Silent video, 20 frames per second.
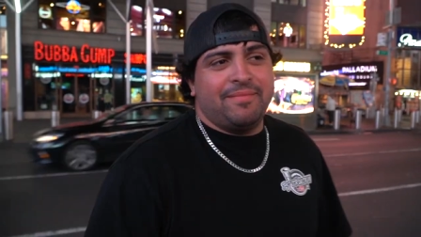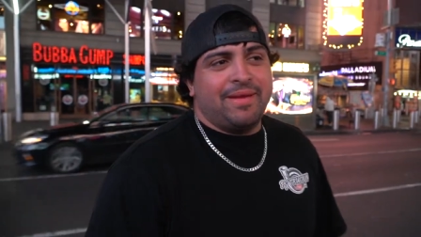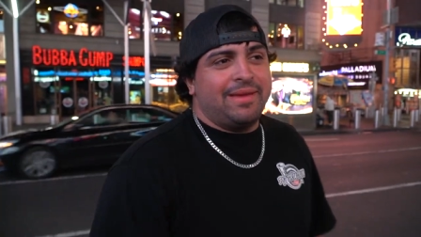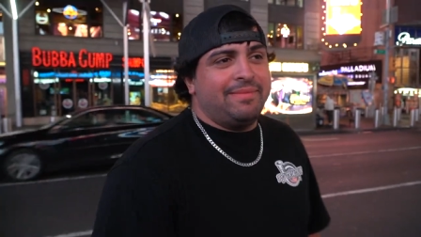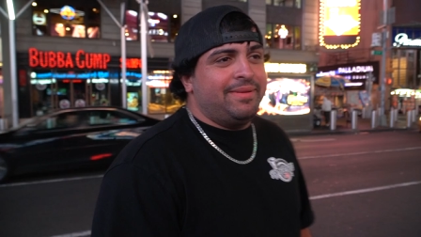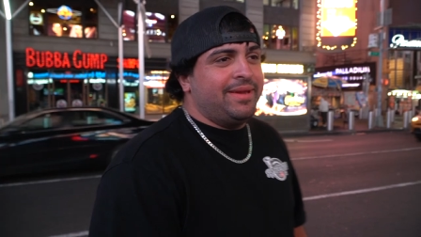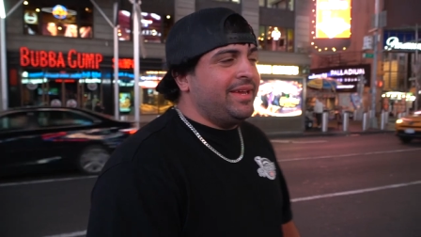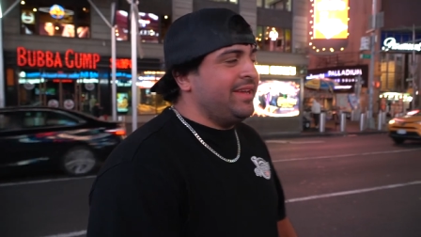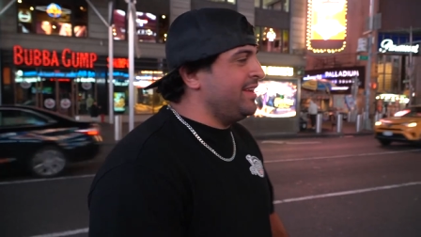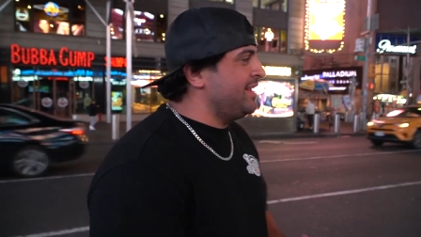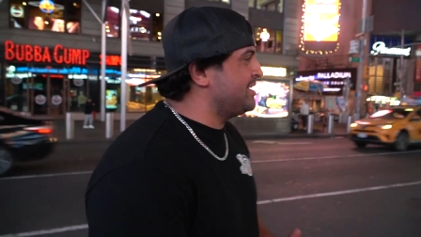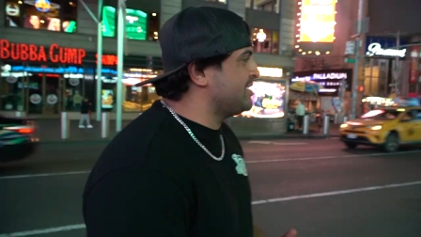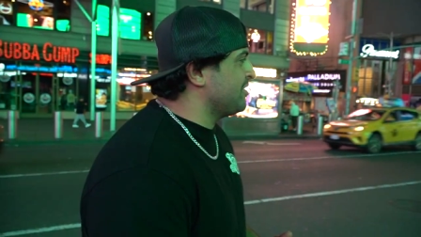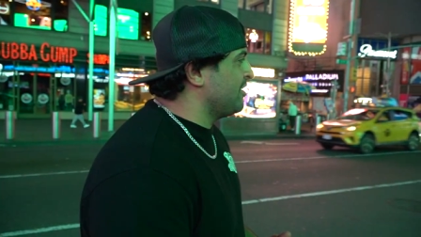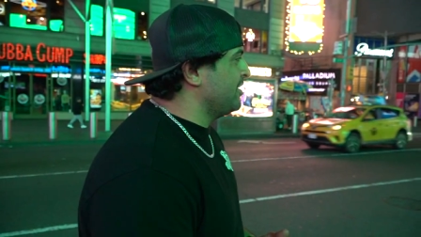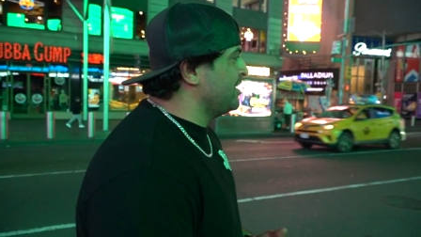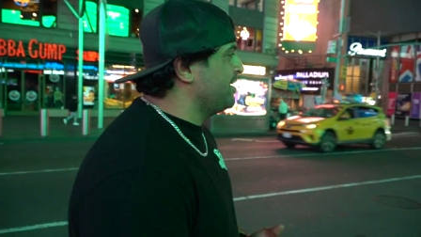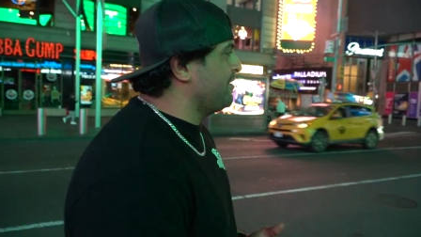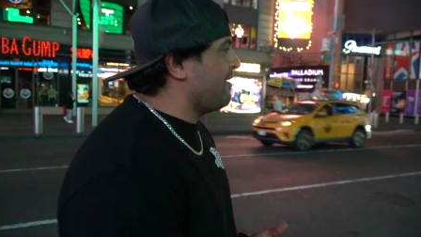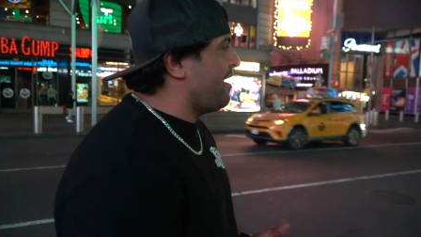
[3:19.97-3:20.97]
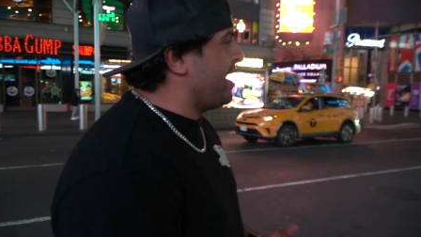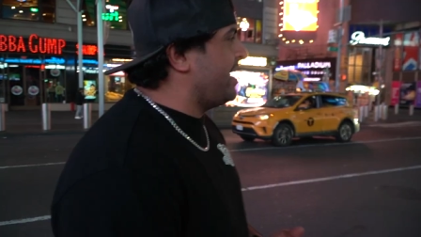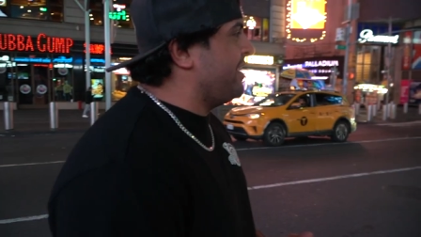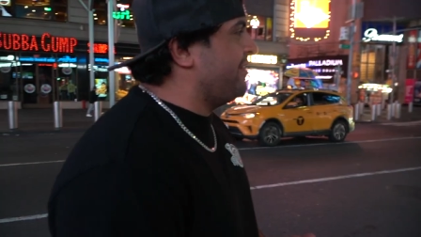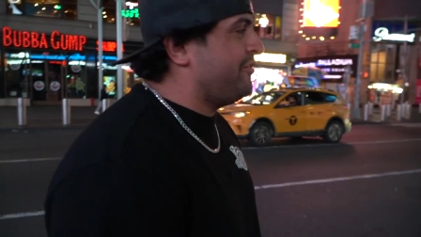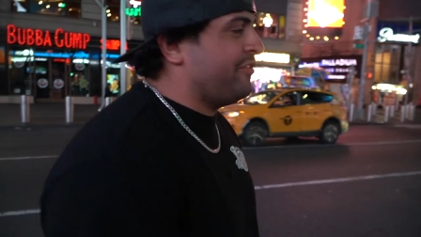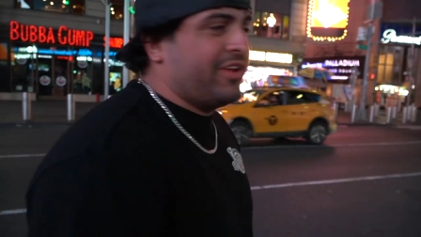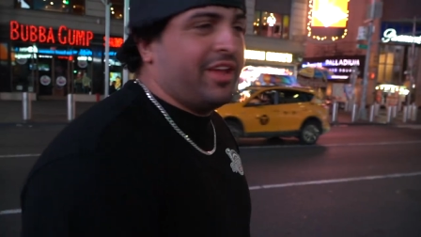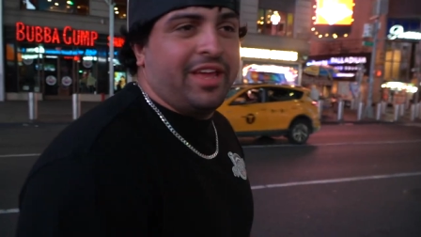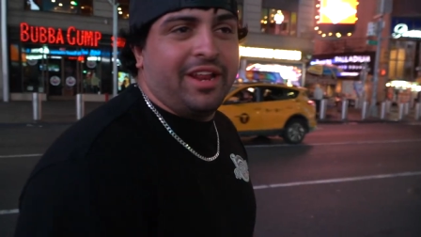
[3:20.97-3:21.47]
maybe it's only right
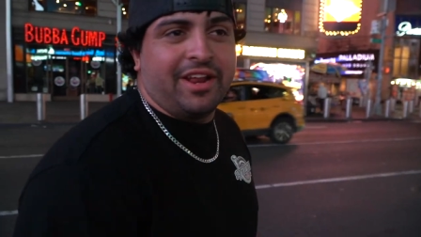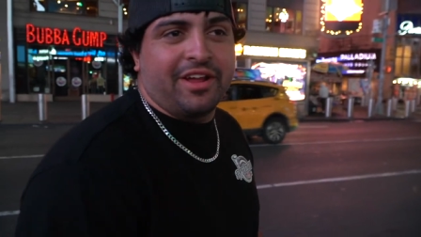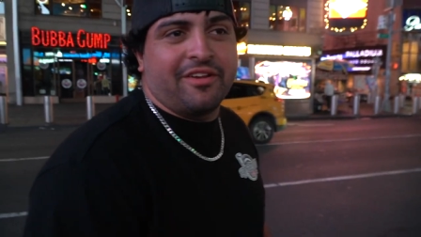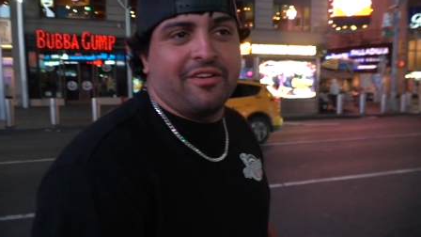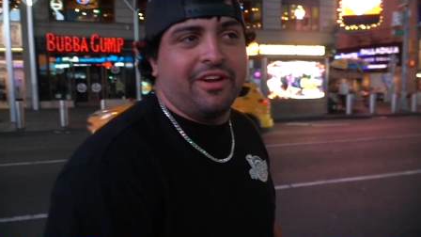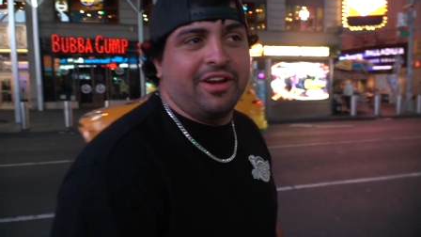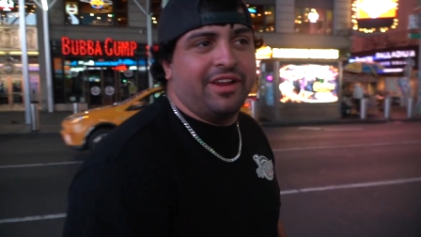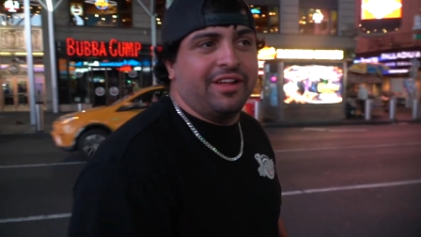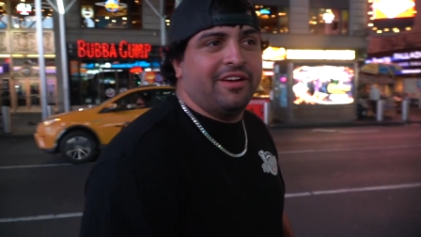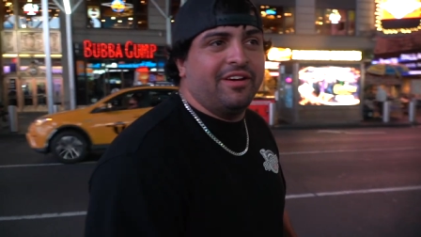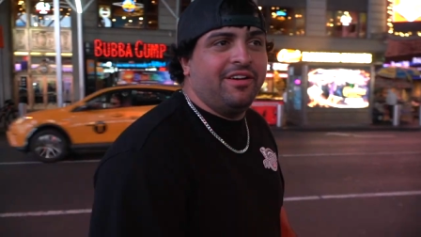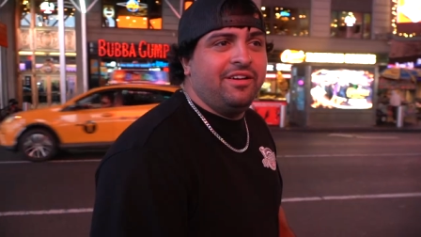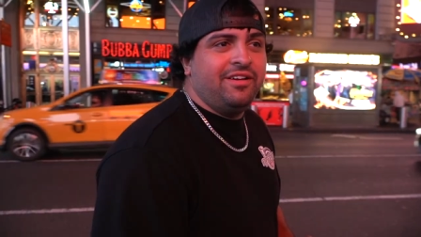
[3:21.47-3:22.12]
if we hit a gritty, huh?